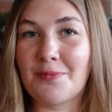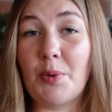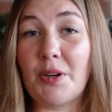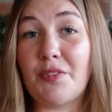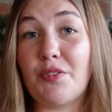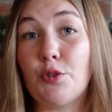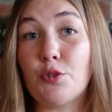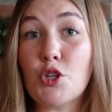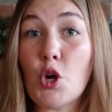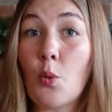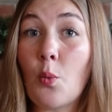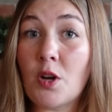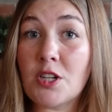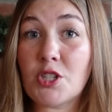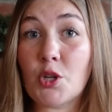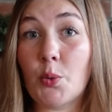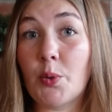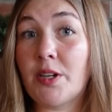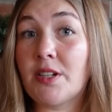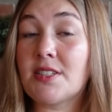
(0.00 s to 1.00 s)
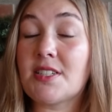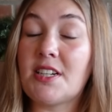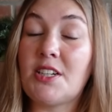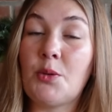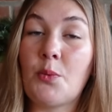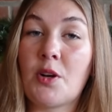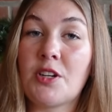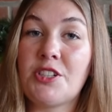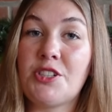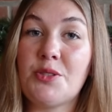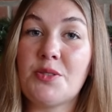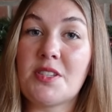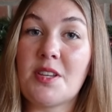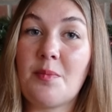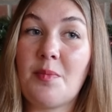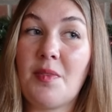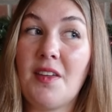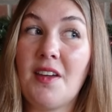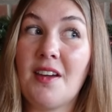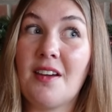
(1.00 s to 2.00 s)
But if you don't want to quilt and you want to do
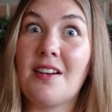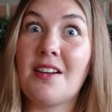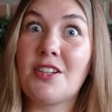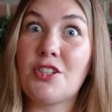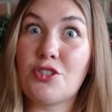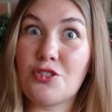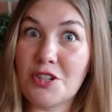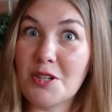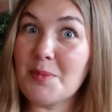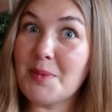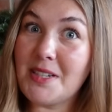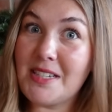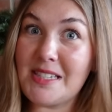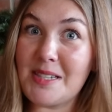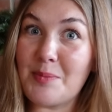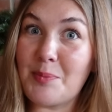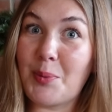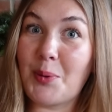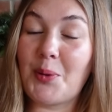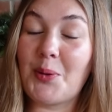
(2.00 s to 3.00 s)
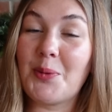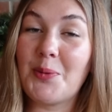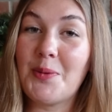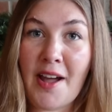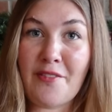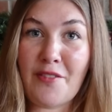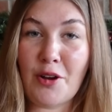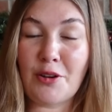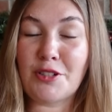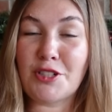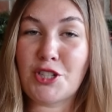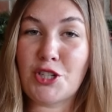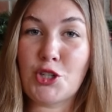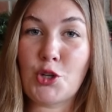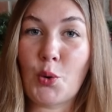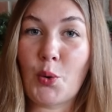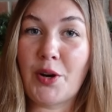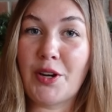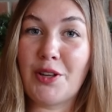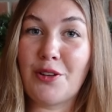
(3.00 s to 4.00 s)
something extremely simple, I found a
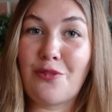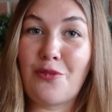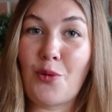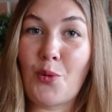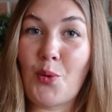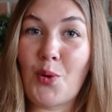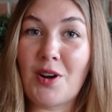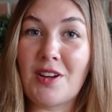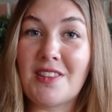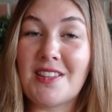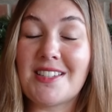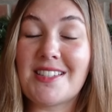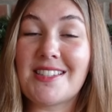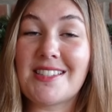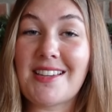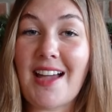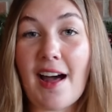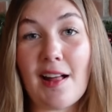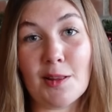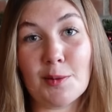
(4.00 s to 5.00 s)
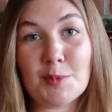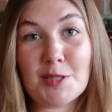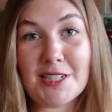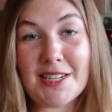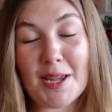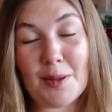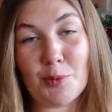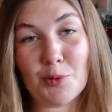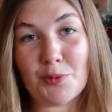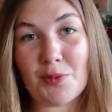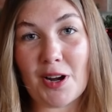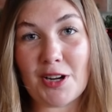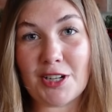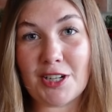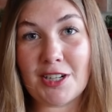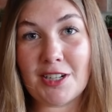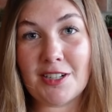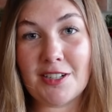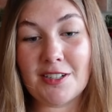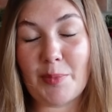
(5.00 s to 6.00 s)
tutorial for this scalloped table
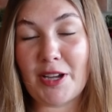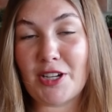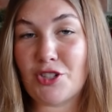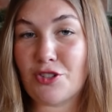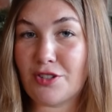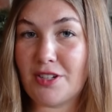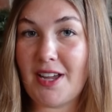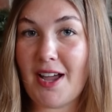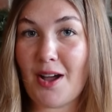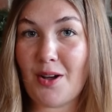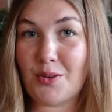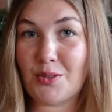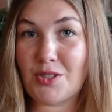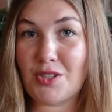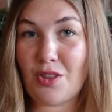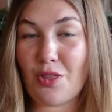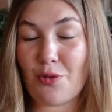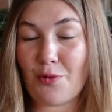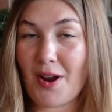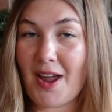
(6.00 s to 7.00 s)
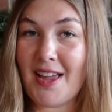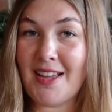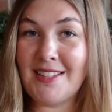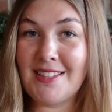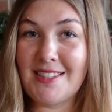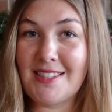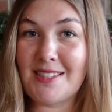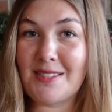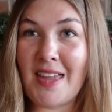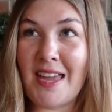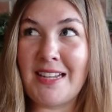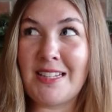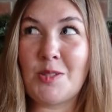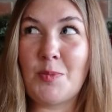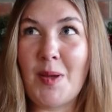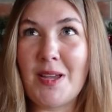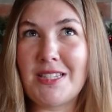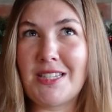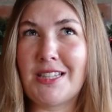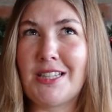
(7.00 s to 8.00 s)
runner by Treehouse Threads. And it's
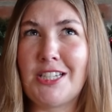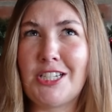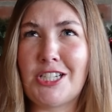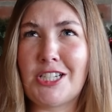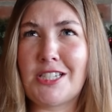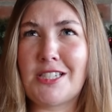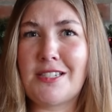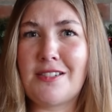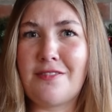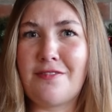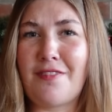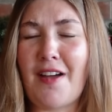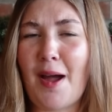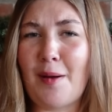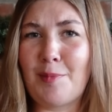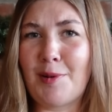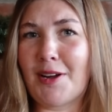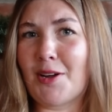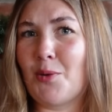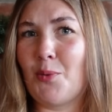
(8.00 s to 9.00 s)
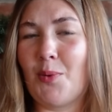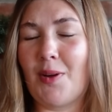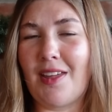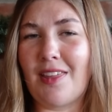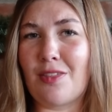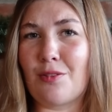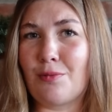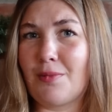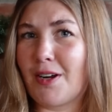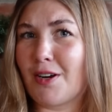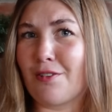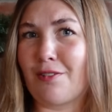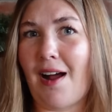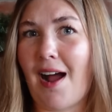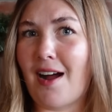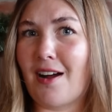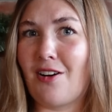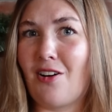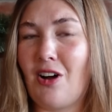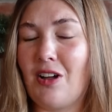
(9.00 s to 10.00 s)
basically just fabric with
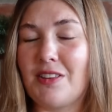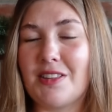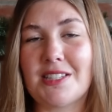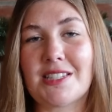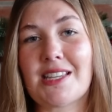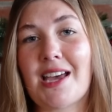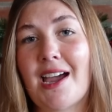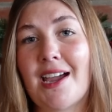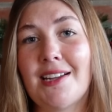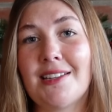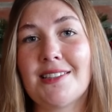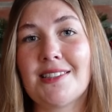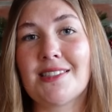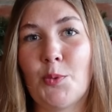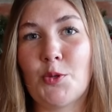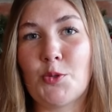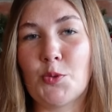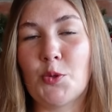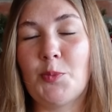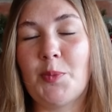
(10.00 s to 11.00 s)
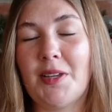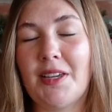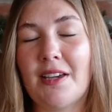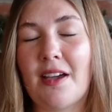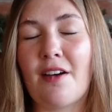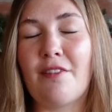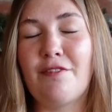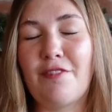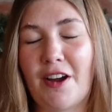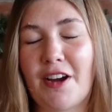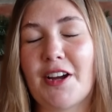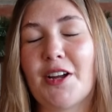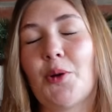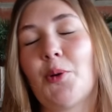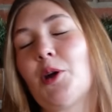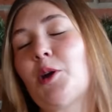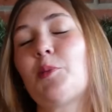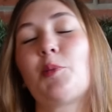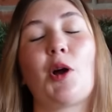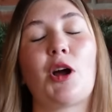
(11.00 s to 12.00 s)
rickrack on the sides, which would be a very
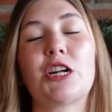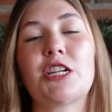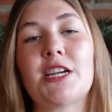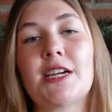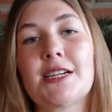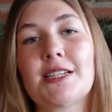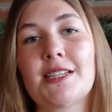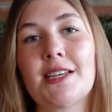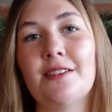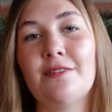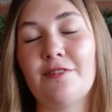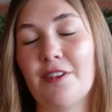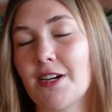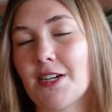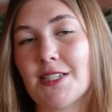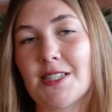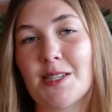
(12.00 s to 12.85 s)
quick project and very